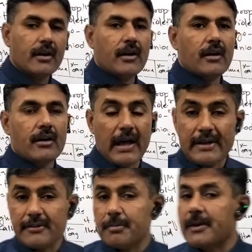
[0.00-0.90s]

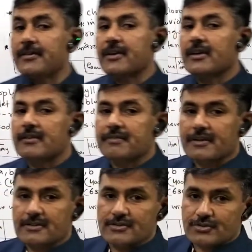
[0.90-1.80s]
light plays a
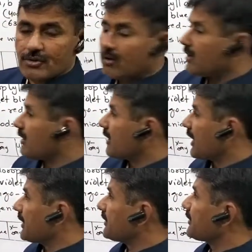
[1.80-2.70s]
significant role
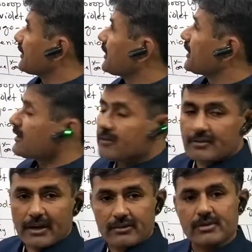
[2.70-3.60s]
and it is
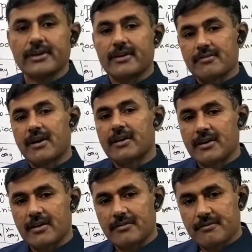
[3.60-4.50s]
actually
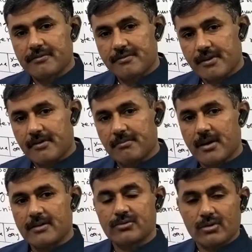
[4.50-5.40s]
converted from
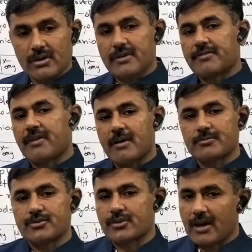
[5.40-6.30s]
solar form
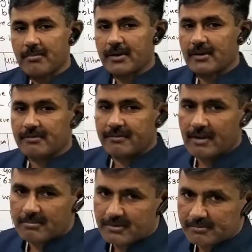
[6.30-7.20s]
to chemical
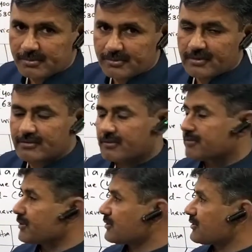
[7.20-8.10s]
form in a process of
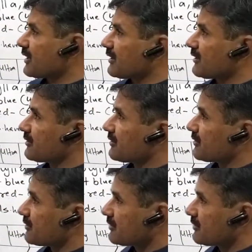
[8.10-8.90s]
photosynthesis.